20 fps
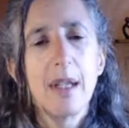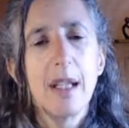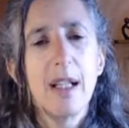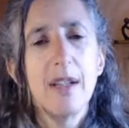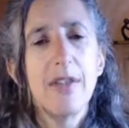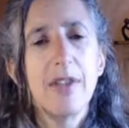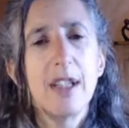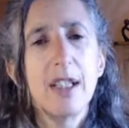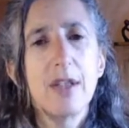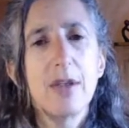
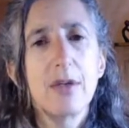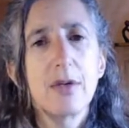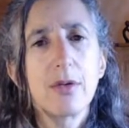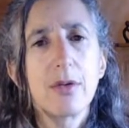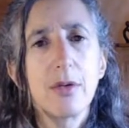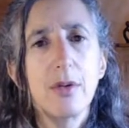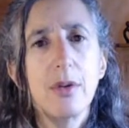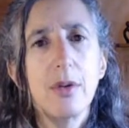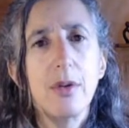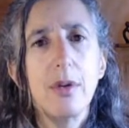if I
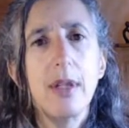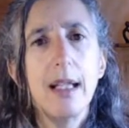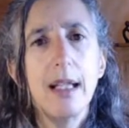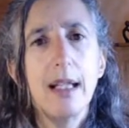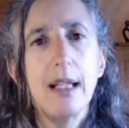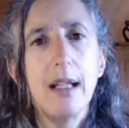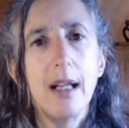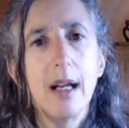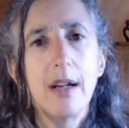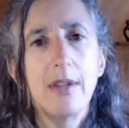
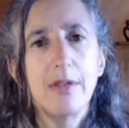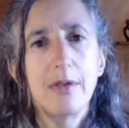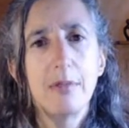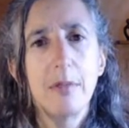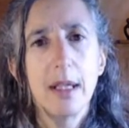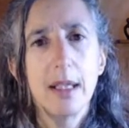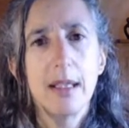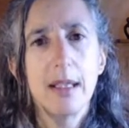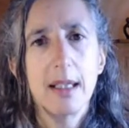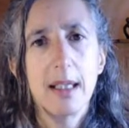truly loved
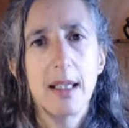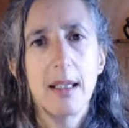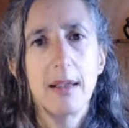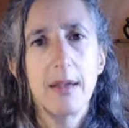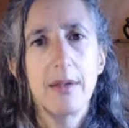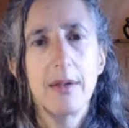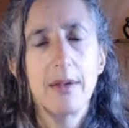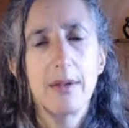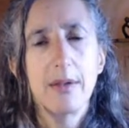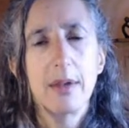
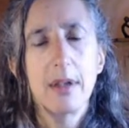myself,